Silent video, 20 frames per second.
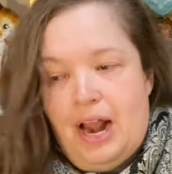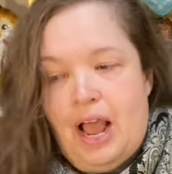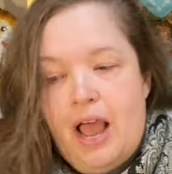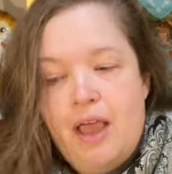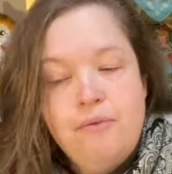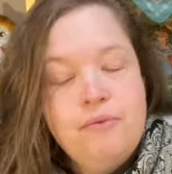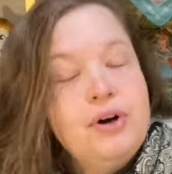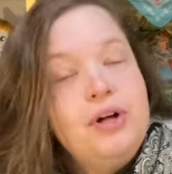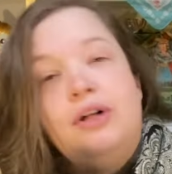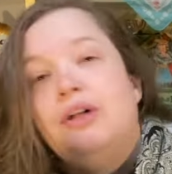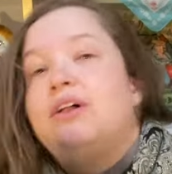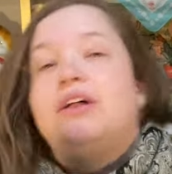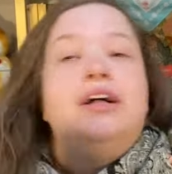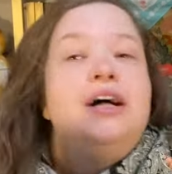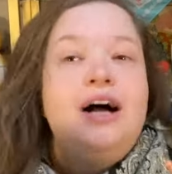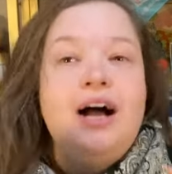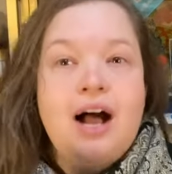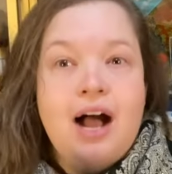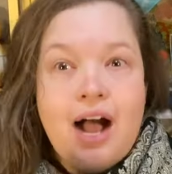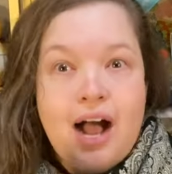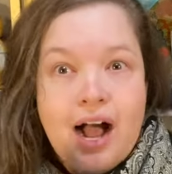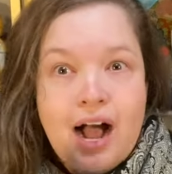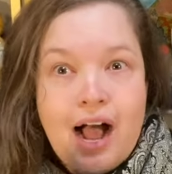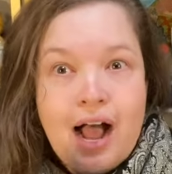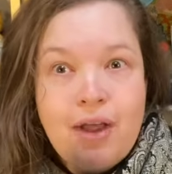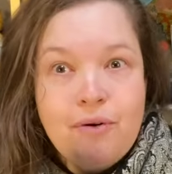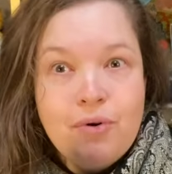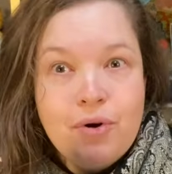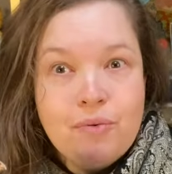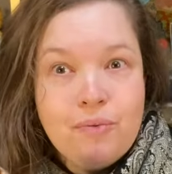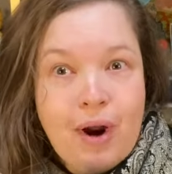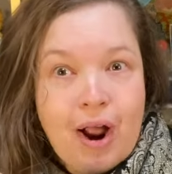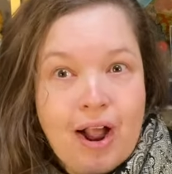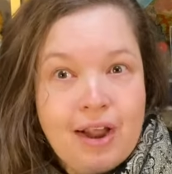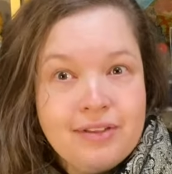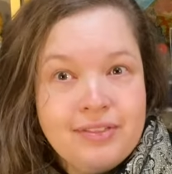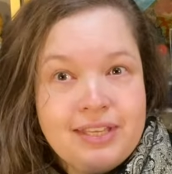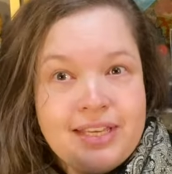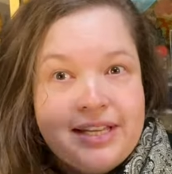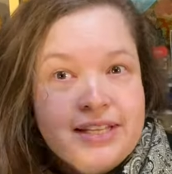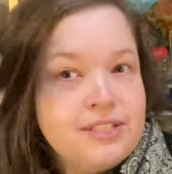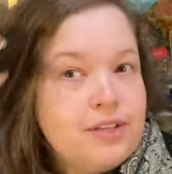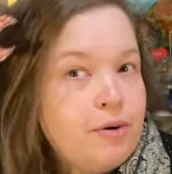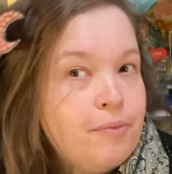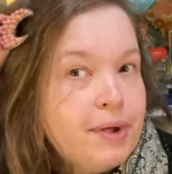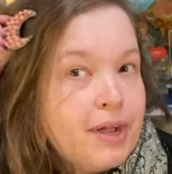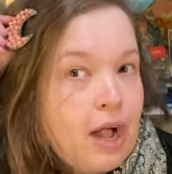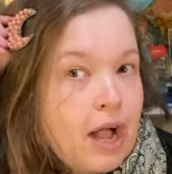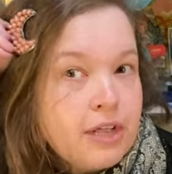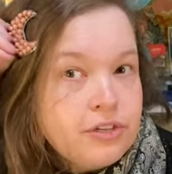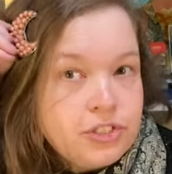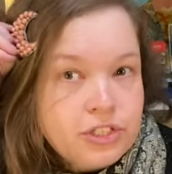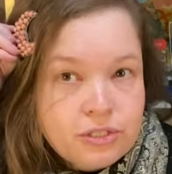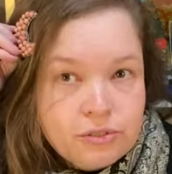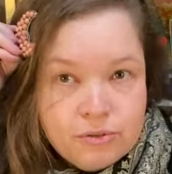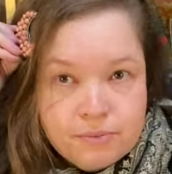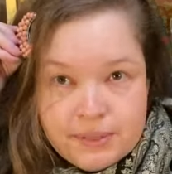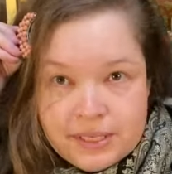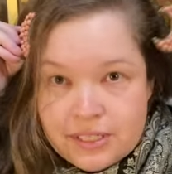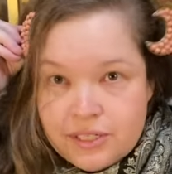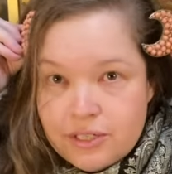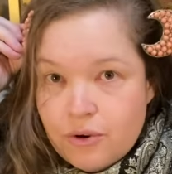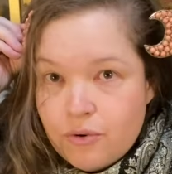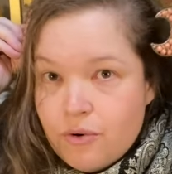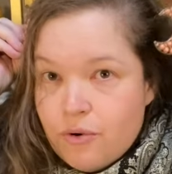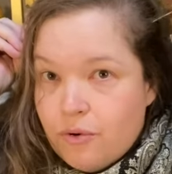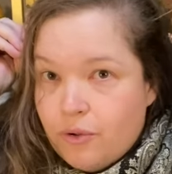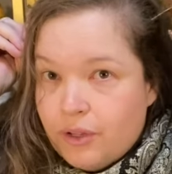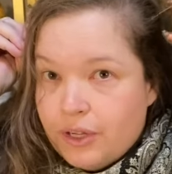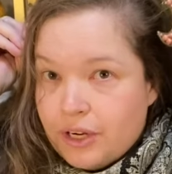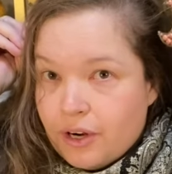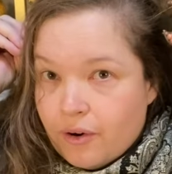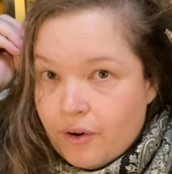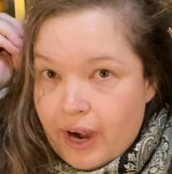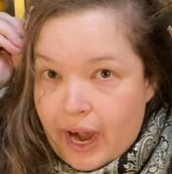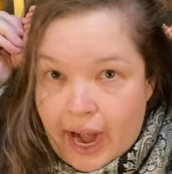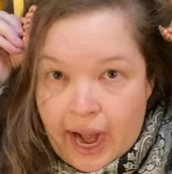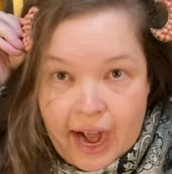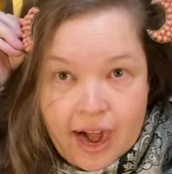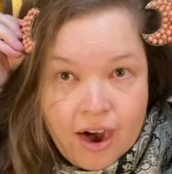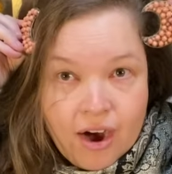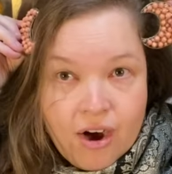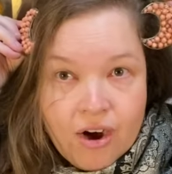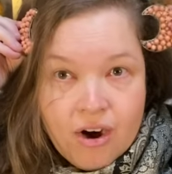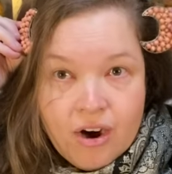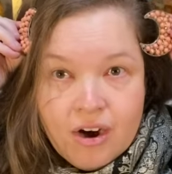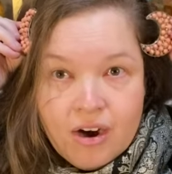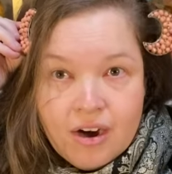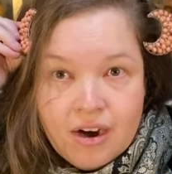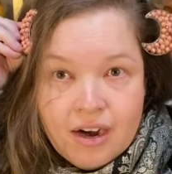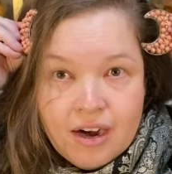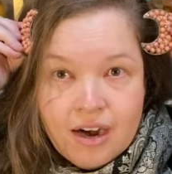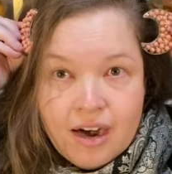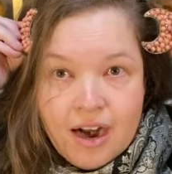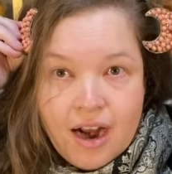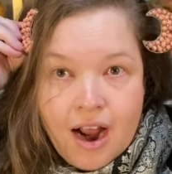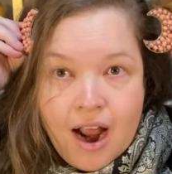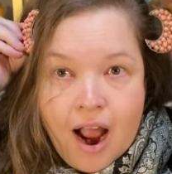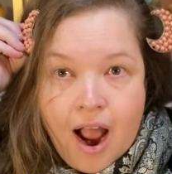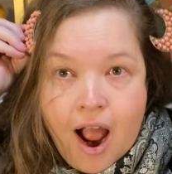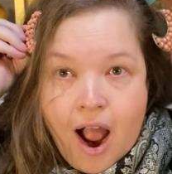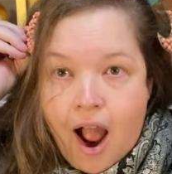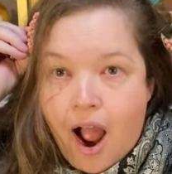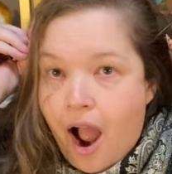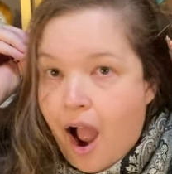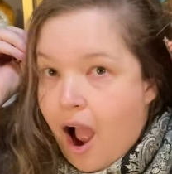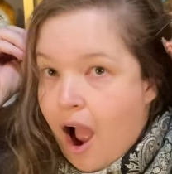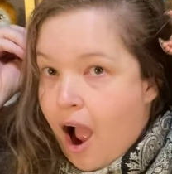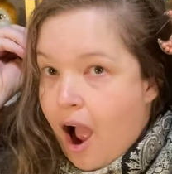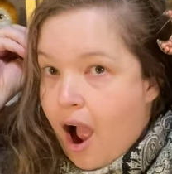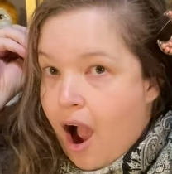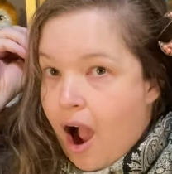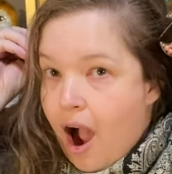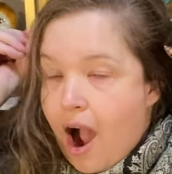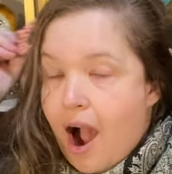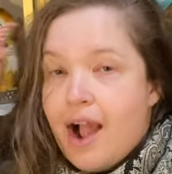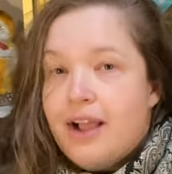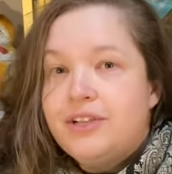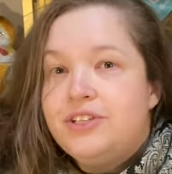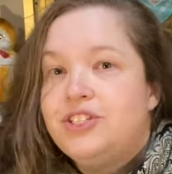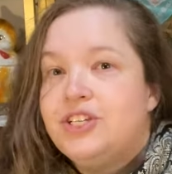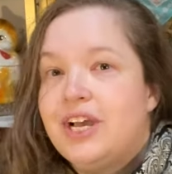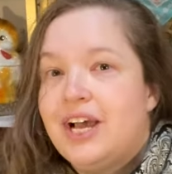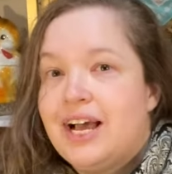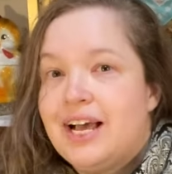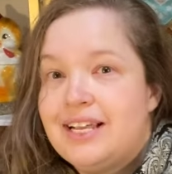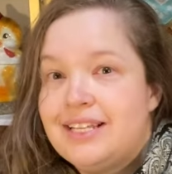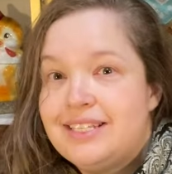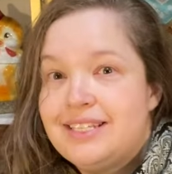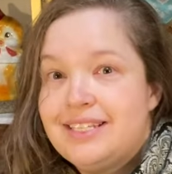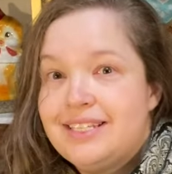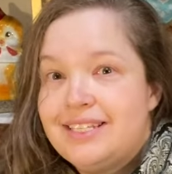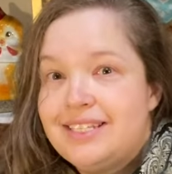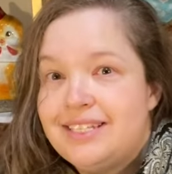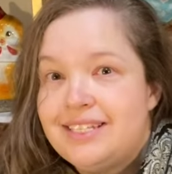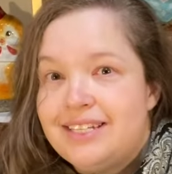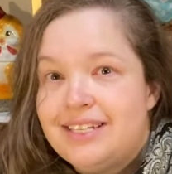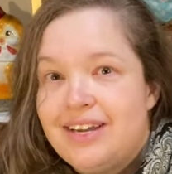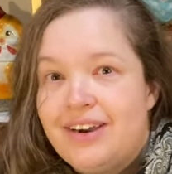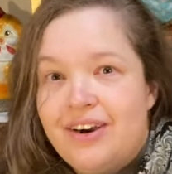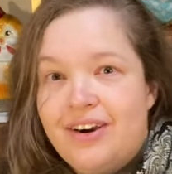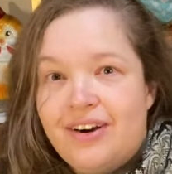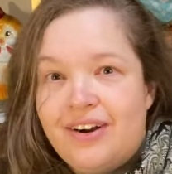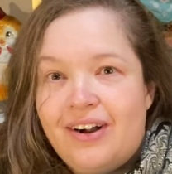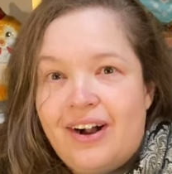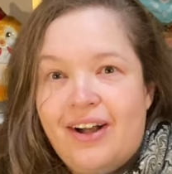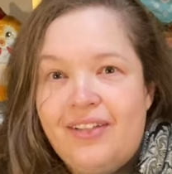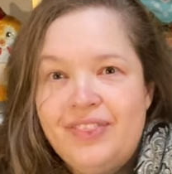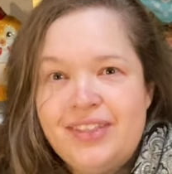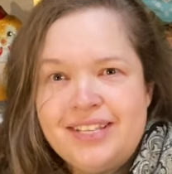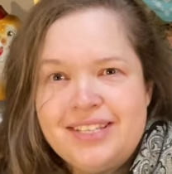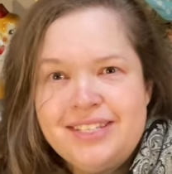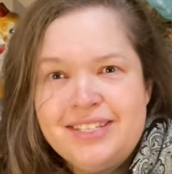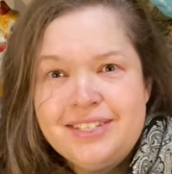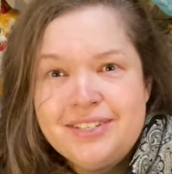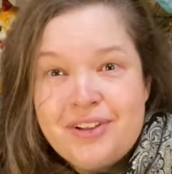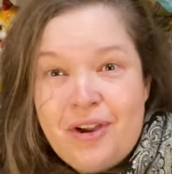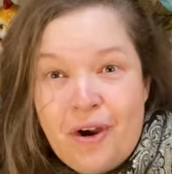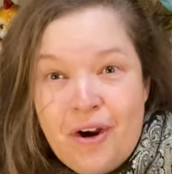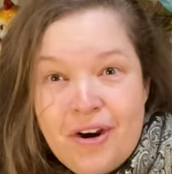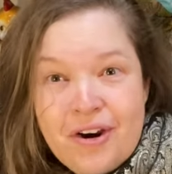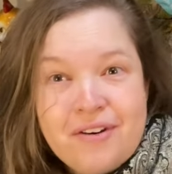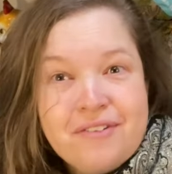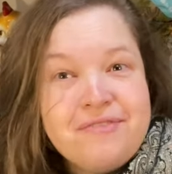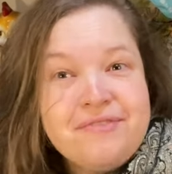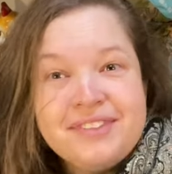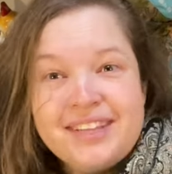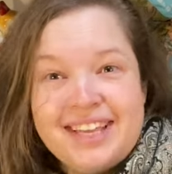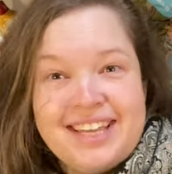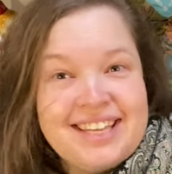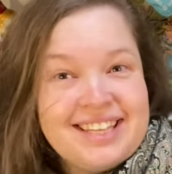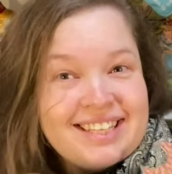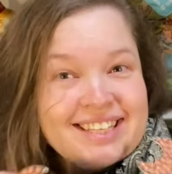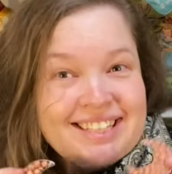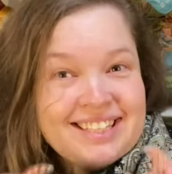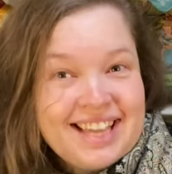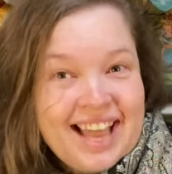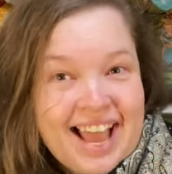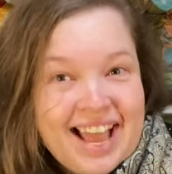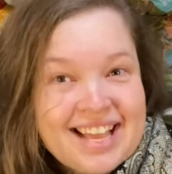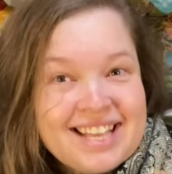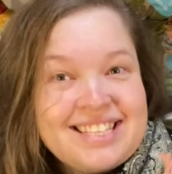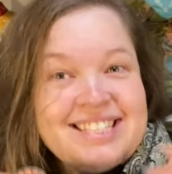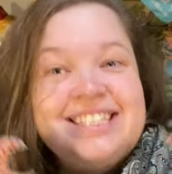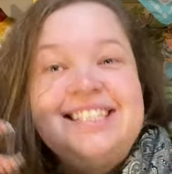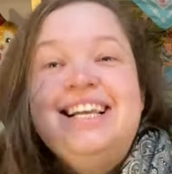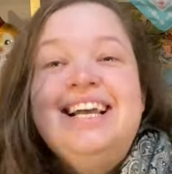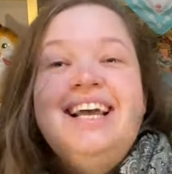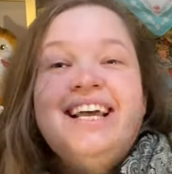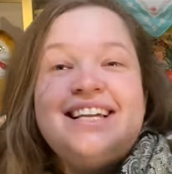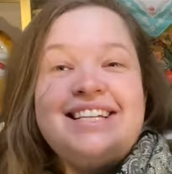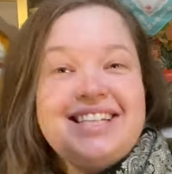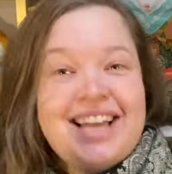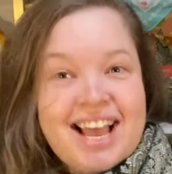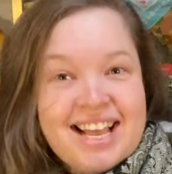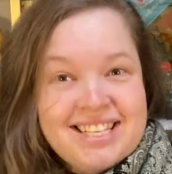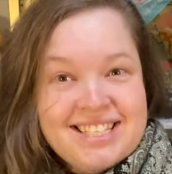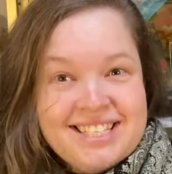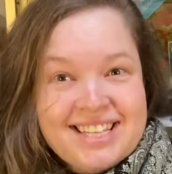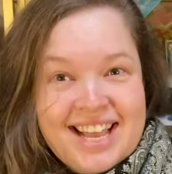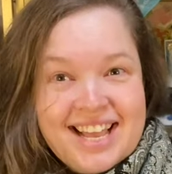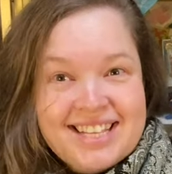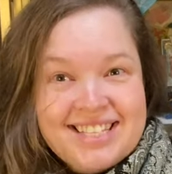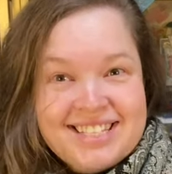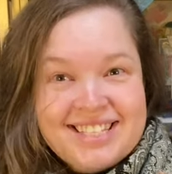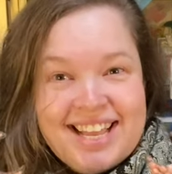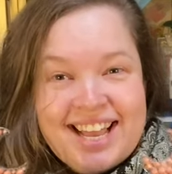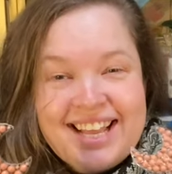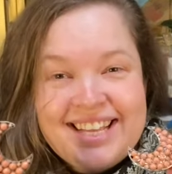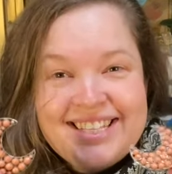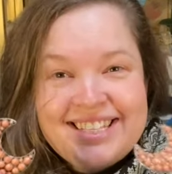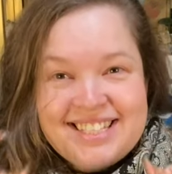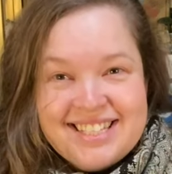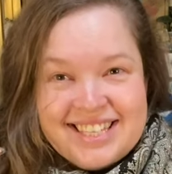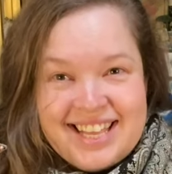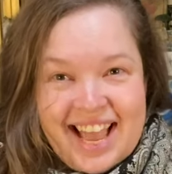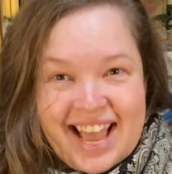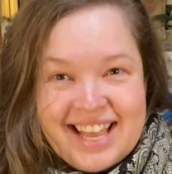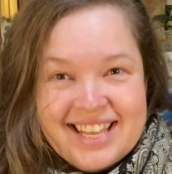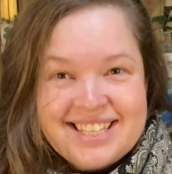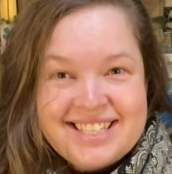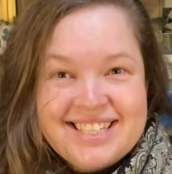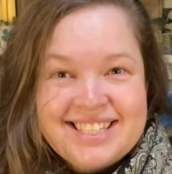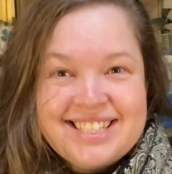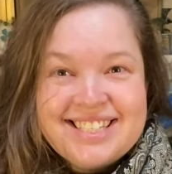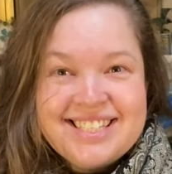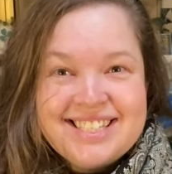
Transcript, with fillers: I will I will rock these. Oh my gosh, these would be so cool in your hair. I just, oh, on the scarf, like yes. Yes, yes, yes, yes.